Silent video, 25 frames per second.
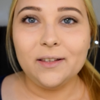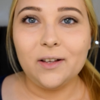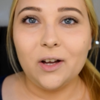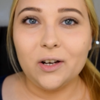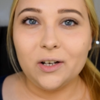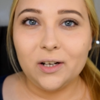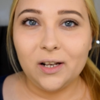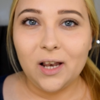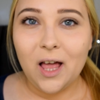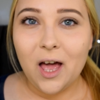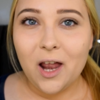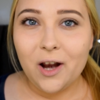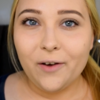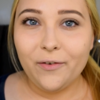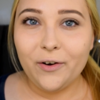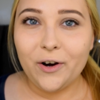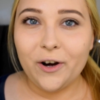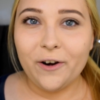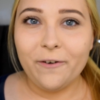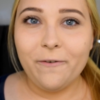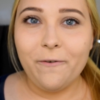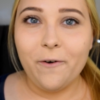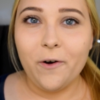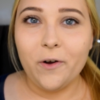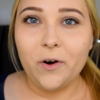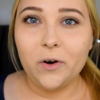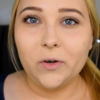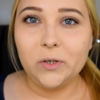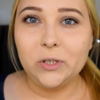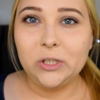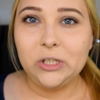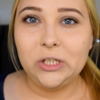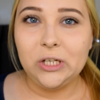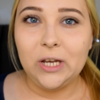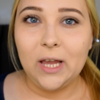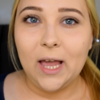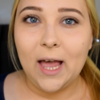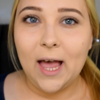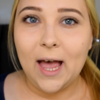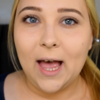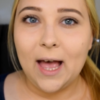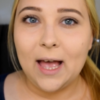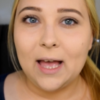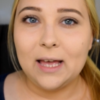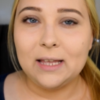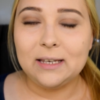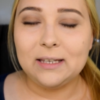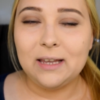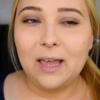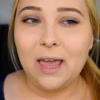on a lot of her photos, she
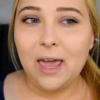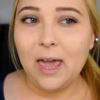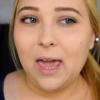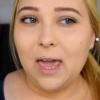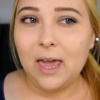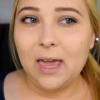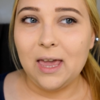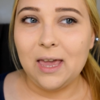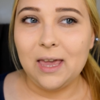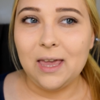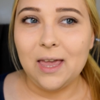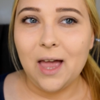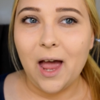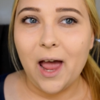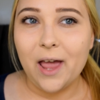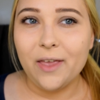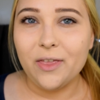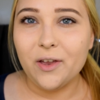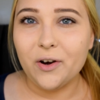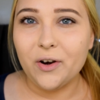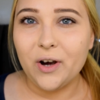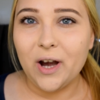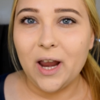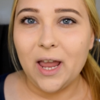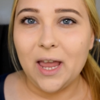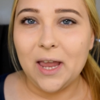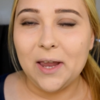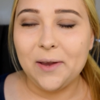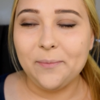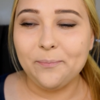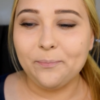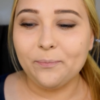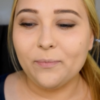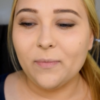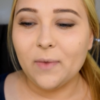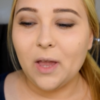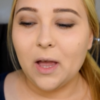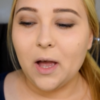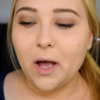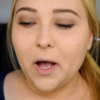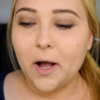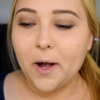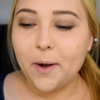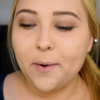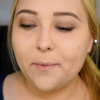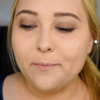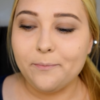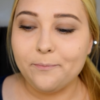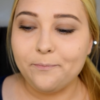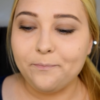had either a
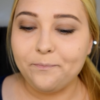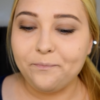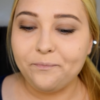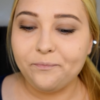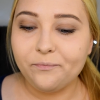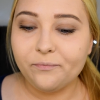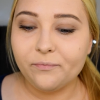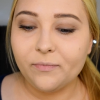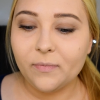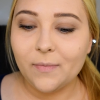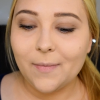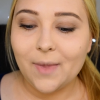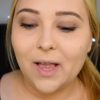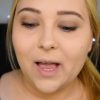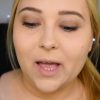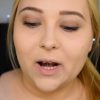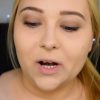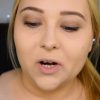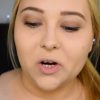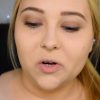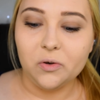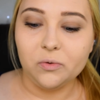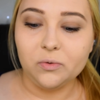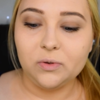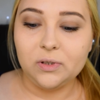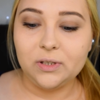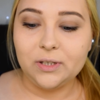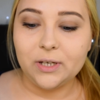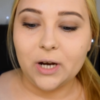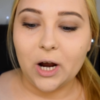I don't know,